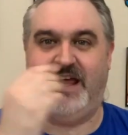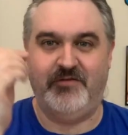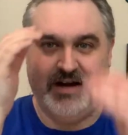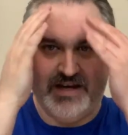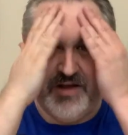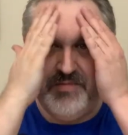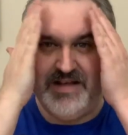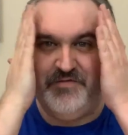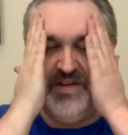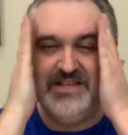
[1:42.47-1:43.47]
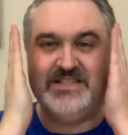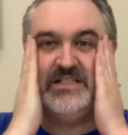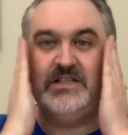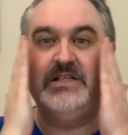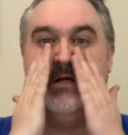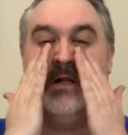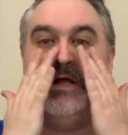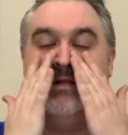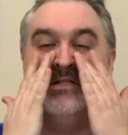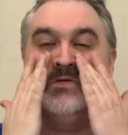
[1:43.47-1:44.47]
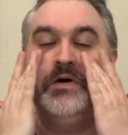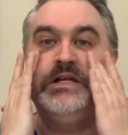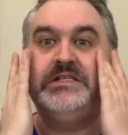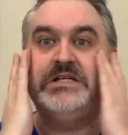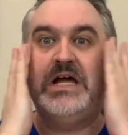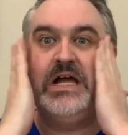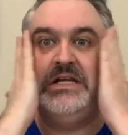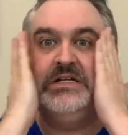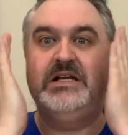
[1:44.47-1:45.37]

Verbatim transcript: And right now my face is a little on the sweaty side.